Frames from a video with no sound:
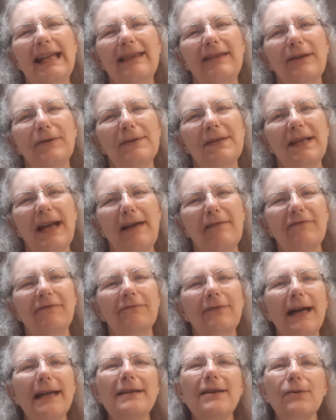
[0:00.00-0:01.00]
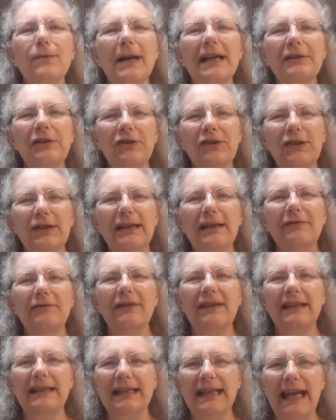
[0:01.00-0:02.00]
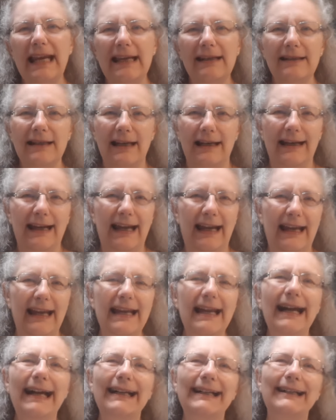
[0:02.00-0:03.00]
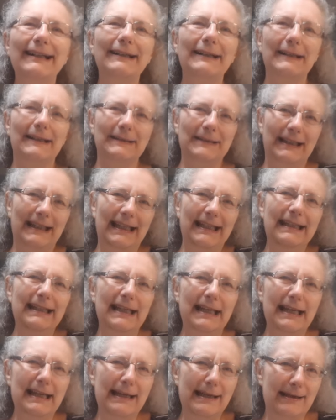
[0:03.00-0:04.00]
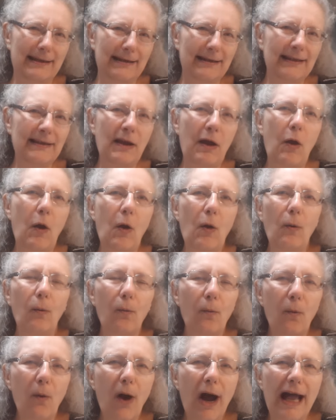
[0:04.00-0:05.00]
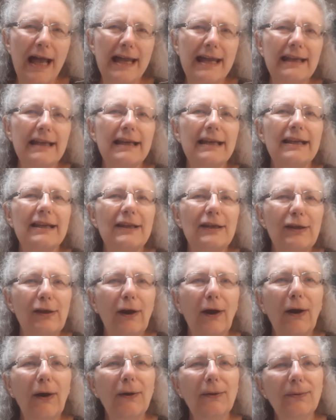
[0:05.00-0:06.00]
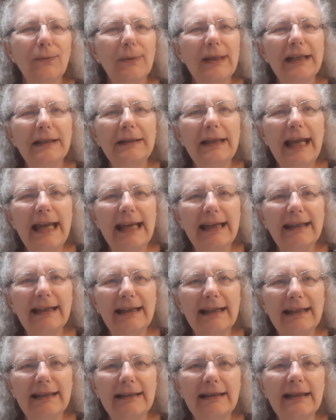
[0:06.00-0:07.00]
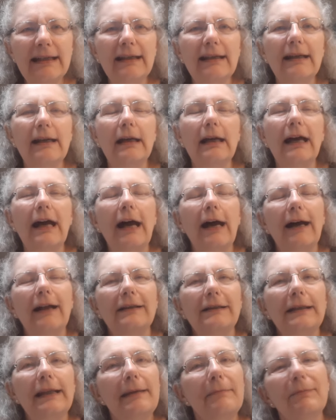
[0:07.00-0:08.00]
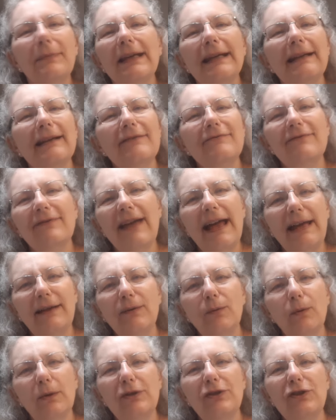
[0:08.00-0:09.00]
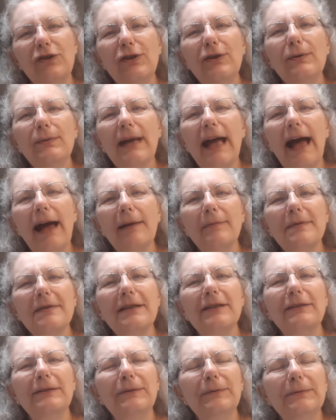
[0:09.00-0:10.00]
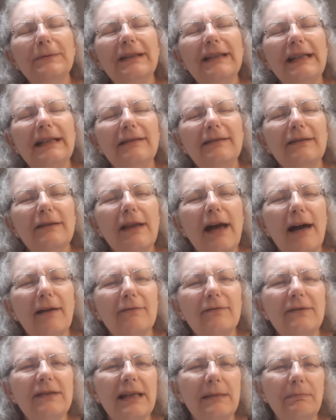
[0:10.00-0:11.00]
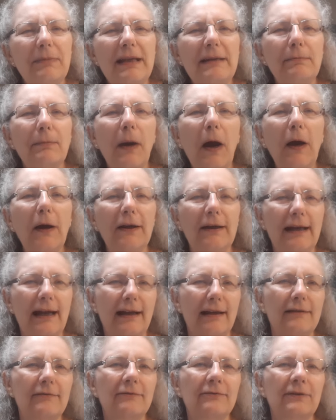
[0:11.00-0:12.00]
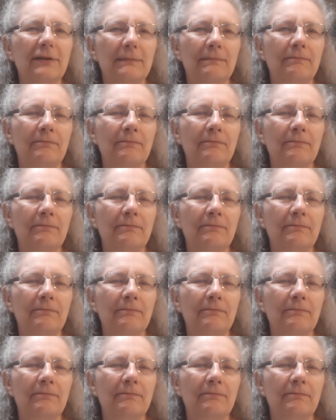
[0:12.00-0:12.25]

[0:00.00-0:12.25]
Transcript: There's a fun question of the day today. It is what yarn related Olympic event would you absolutely love to be part of?